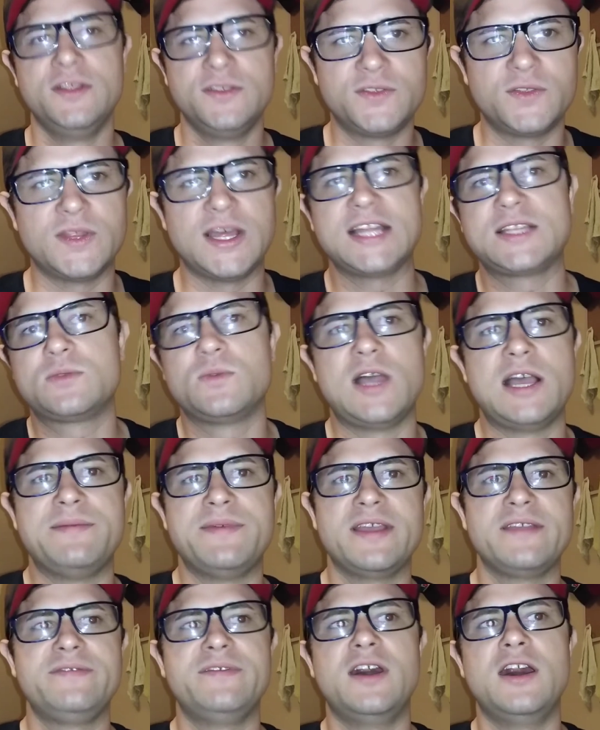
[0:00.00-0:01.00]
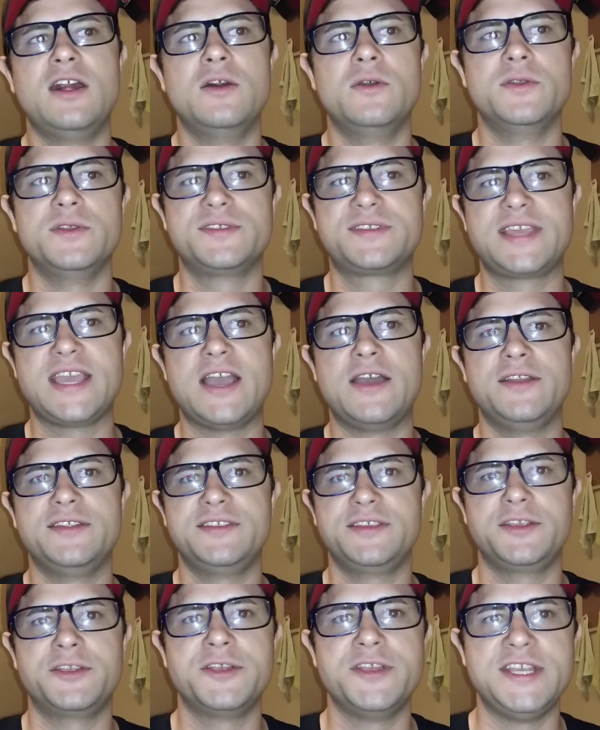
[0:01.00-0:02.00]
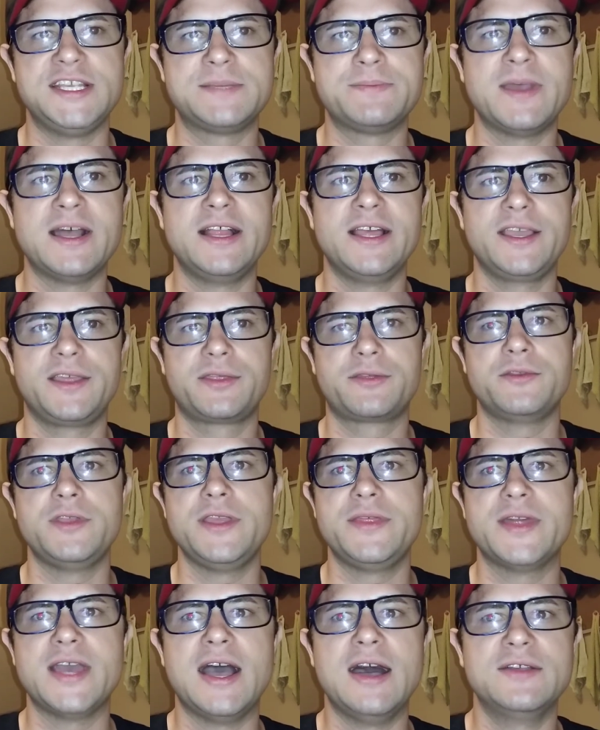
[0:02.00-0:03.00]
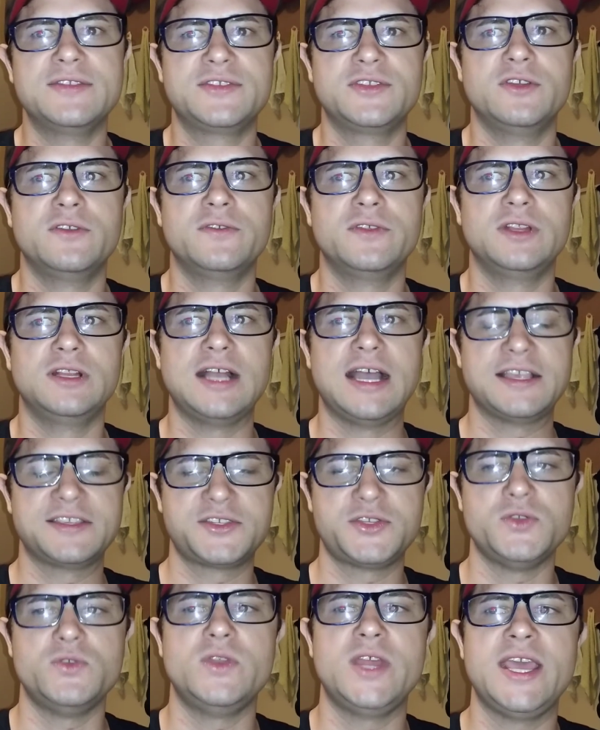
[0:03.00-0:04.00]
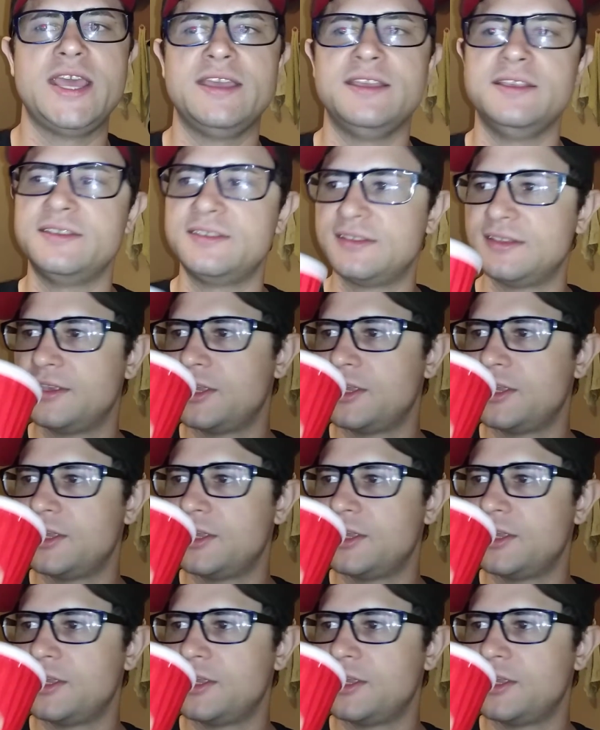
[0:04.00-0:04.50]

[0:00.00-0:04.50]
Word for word: So that's why my followers count has increased by like three thousand over the last two days.